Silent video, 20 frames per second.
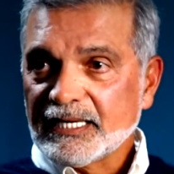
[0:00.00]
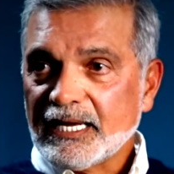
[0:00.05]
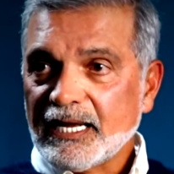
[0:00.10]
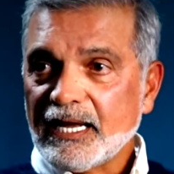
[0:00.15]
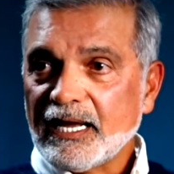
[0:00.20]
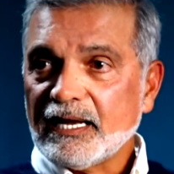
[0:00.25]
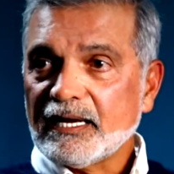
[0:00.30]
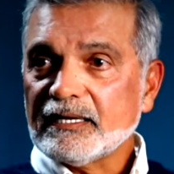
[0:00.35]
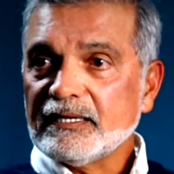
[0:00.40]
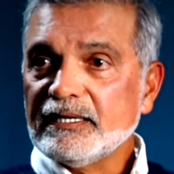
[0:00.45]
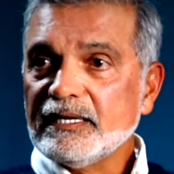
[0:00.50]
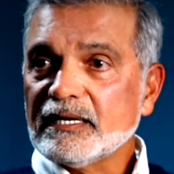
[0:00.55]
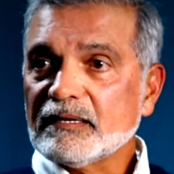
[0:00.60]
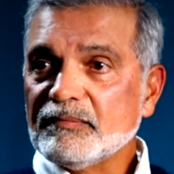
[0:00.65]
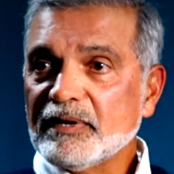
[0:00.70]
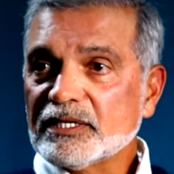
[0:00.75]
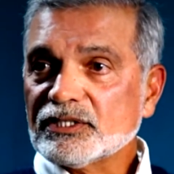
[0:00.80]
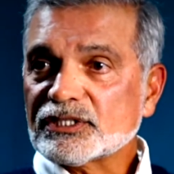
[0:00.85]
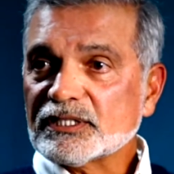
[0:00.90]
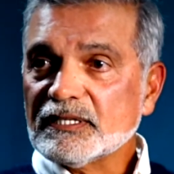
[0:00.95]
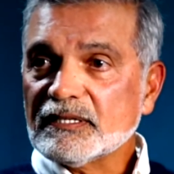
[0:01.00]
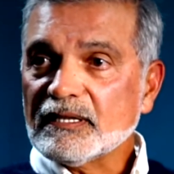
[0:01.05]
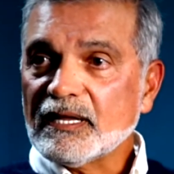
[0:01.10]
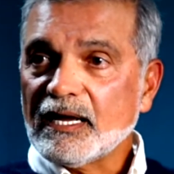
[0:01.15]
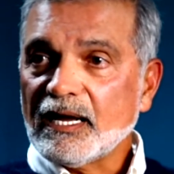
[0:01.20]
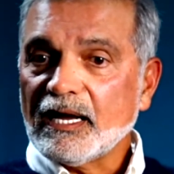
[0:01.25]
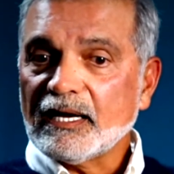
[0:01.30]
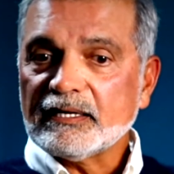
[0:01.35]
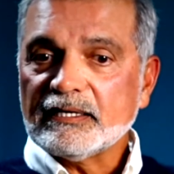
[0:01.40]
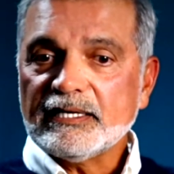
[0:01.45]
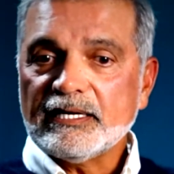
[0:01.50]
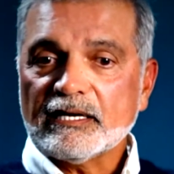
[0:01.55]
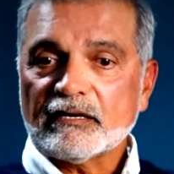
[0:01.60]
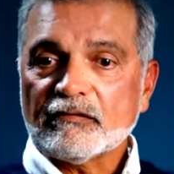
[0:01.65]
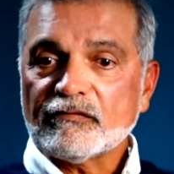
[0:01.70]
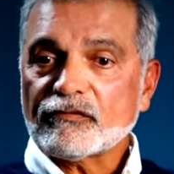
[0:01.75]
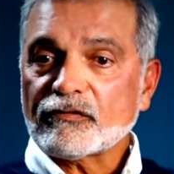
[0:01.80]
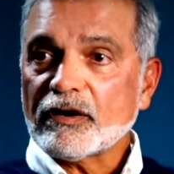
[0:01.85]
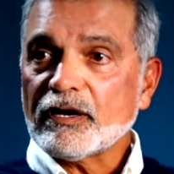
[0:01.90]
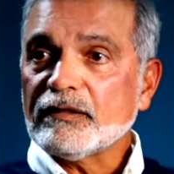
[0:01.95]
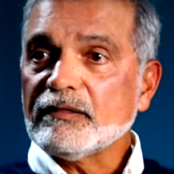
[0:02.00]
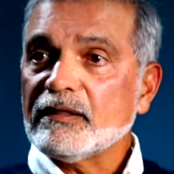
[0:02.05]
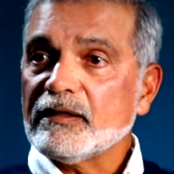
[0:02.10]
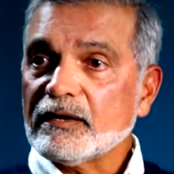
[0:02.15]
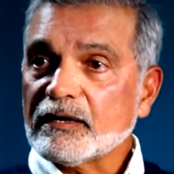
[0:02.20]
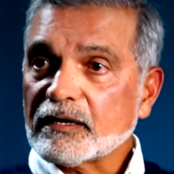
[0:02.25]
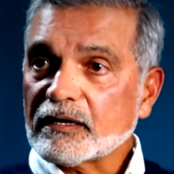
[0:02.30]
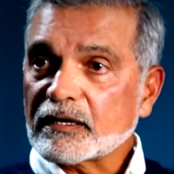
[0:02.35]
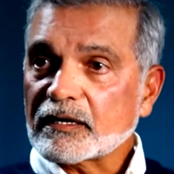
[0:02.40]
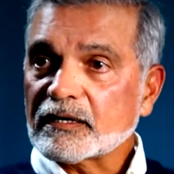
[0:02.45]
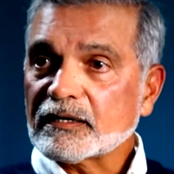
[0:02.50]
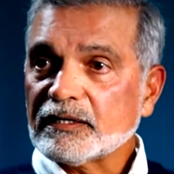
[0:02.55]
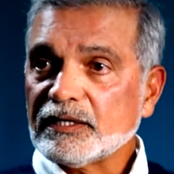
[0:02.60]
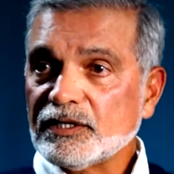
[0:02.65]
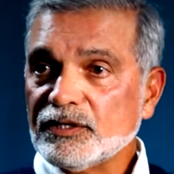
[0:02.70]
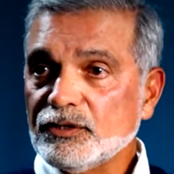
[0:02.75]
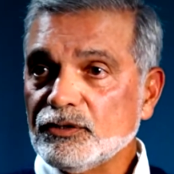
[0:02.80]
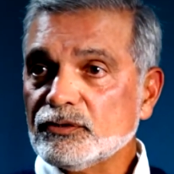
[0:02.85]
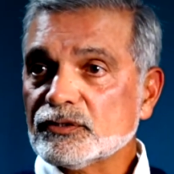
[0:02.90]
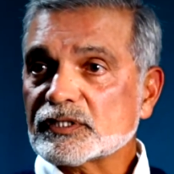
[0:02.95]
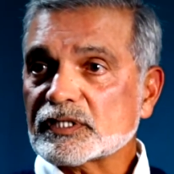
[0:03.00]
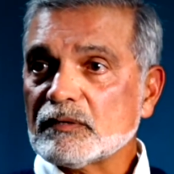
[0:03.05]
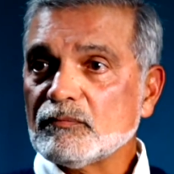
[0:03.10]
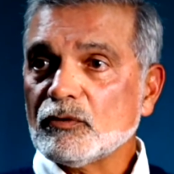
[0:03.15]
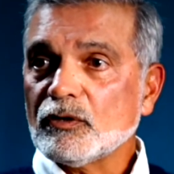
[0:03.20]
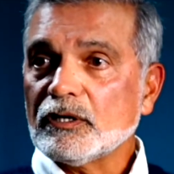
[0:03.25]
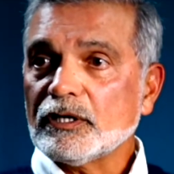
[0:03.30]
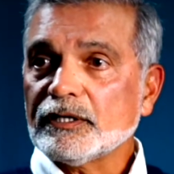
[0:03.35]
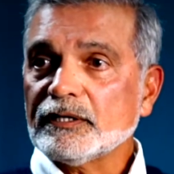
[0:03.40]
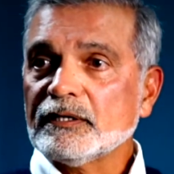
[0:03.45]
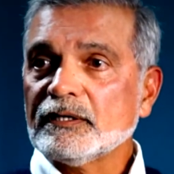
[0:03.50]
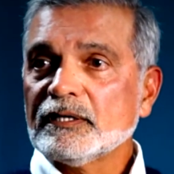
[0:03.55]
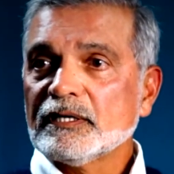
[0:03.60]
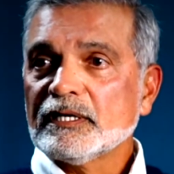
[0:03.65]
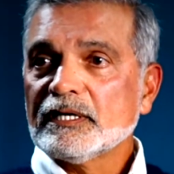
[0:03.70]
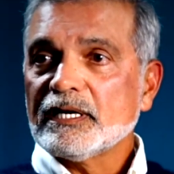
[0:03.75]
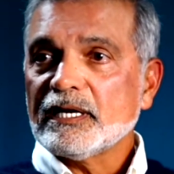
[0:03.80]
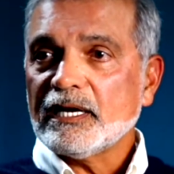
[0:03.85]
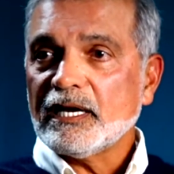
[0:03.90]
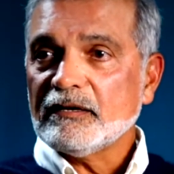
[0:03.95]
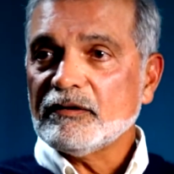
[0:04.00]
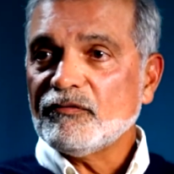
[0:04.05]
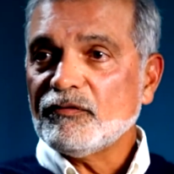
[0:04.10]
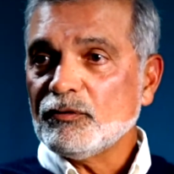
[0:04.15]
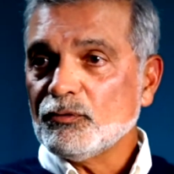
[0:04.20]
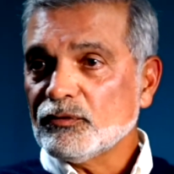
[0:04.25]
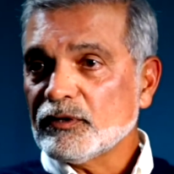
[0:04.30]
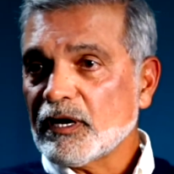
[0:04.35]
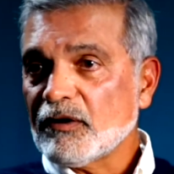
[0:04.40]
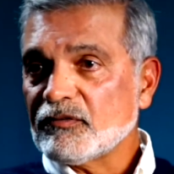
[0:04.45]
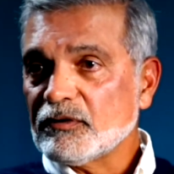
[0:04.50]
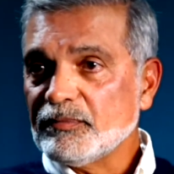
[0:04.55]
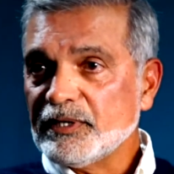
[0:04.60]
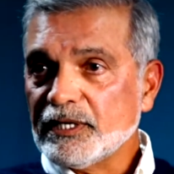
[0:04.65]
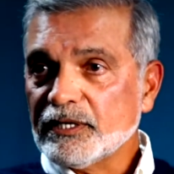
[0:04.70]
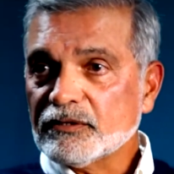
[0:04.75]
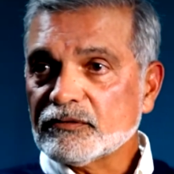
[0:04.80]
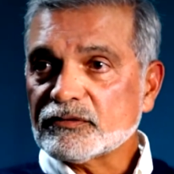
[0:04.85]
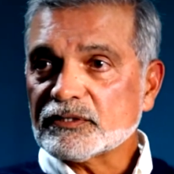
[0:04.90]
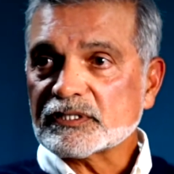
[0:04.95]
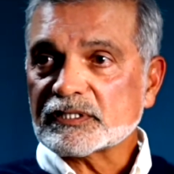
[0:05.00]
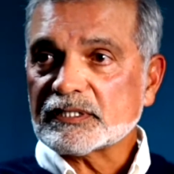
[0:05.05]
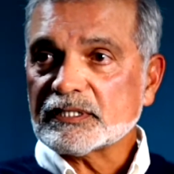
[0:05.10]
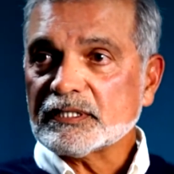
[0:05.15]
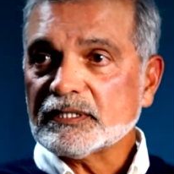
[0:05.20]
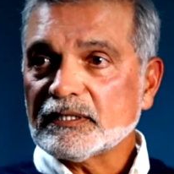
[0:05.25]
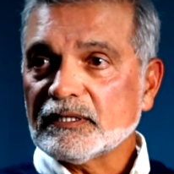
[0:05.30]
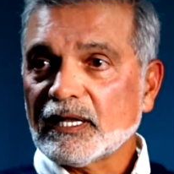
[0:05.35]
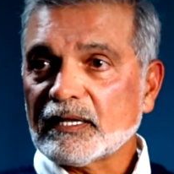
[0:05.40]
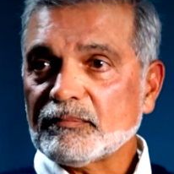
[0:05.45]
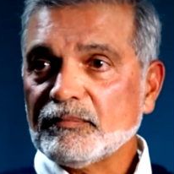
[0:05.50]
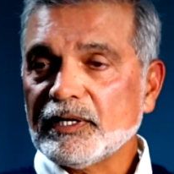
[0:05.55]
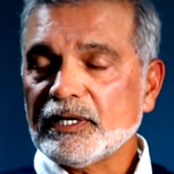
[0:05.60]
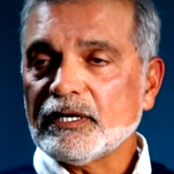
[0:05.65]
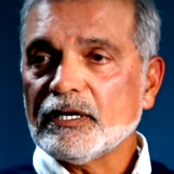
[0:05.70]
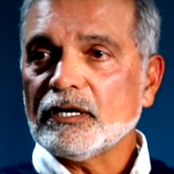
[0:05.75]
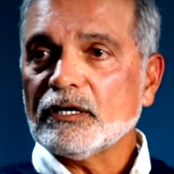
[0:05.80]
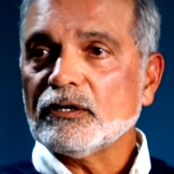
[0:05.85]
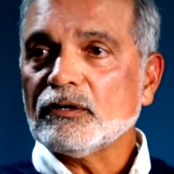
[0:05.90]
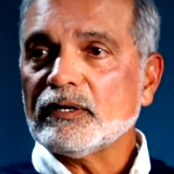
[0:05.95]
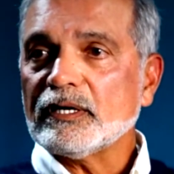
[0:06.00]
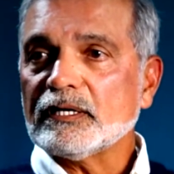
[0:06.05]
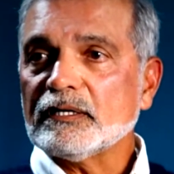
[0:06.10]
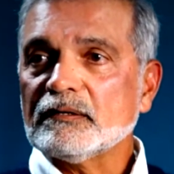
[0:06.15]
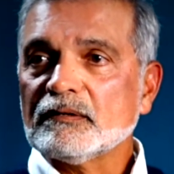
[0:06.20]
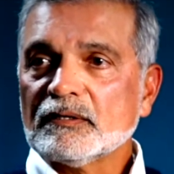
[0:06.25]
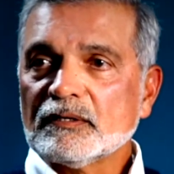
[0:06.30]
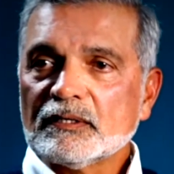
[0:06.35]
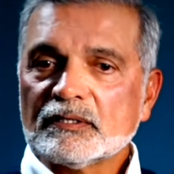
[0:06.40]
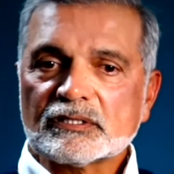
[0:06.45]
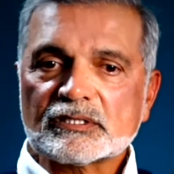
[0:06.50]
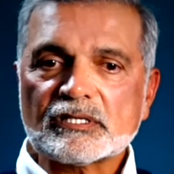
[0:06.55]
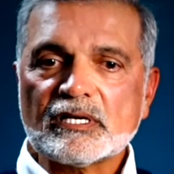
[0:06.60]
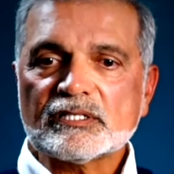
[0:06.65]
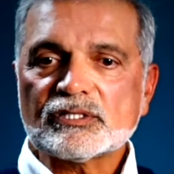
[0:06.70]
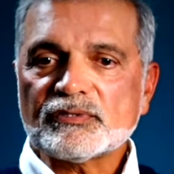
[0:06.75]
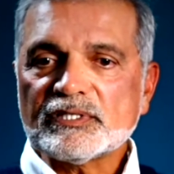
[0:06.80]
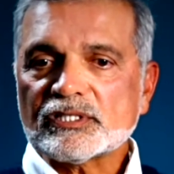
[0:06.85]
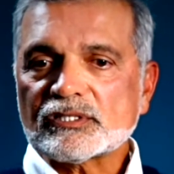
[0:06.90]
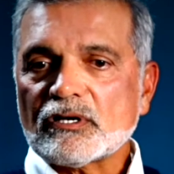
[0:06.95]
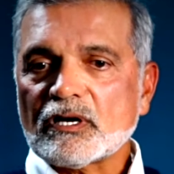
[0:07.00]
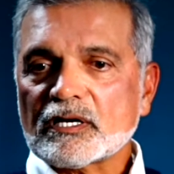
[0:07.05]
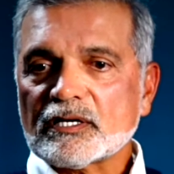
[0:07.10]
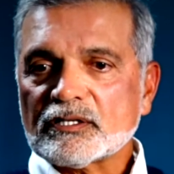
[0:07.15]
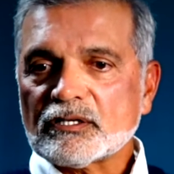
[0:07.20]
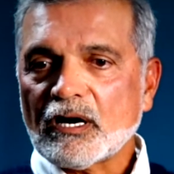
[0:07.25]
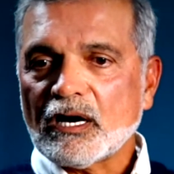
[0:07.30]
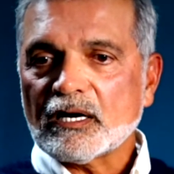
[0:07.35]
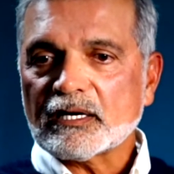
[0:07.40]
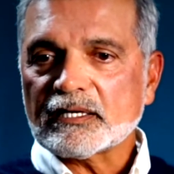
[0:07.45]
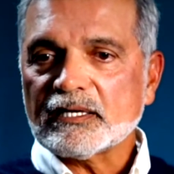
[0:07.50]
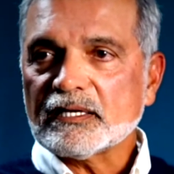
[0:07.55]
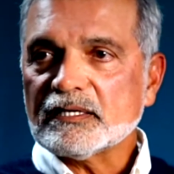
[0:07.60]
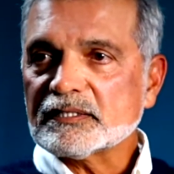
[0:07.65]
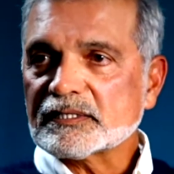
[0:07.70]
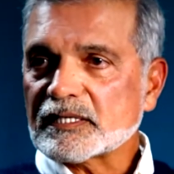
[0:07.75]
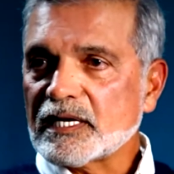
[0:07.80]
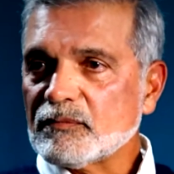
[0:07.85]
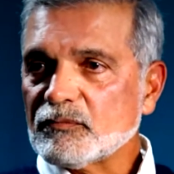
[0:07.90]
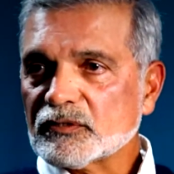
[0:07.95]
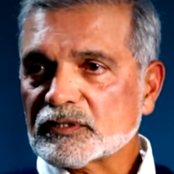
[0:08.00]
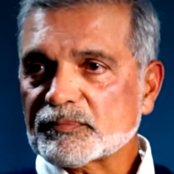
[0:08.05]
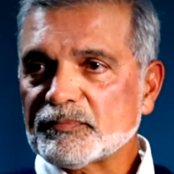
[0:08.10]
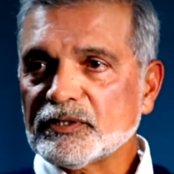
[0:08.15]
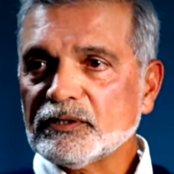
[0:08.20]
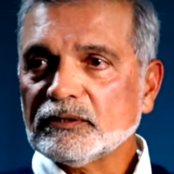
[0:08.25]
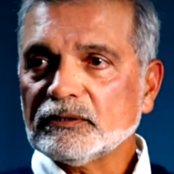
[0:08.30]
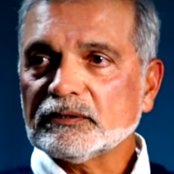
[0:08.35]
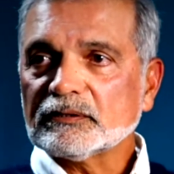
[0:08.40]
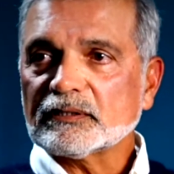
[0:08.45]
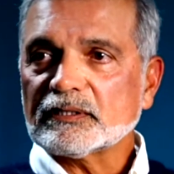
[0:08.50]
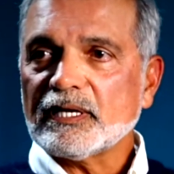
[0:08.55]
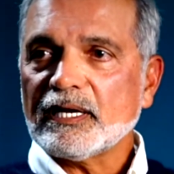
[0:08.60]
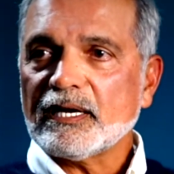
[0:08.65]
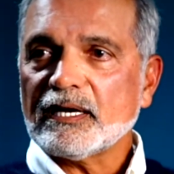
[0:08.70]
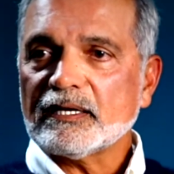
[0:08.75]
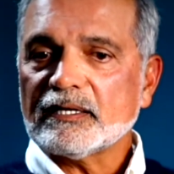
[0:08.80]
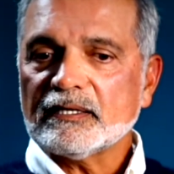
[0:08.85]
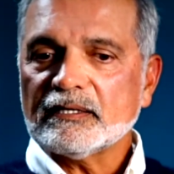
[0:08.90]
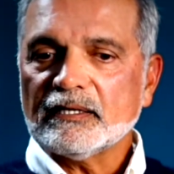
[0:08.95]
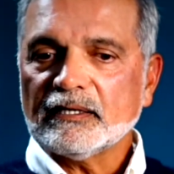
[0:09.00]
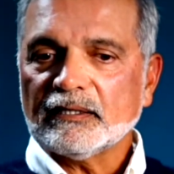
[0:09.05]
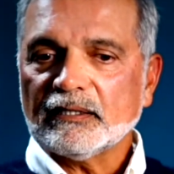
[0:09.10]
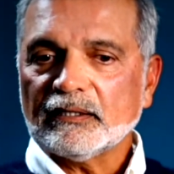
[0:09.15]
And he had mentioned that he had a friend there, he knew someone, and if you would ever be interested, let me know. And so as we started talking, his name was Bill, and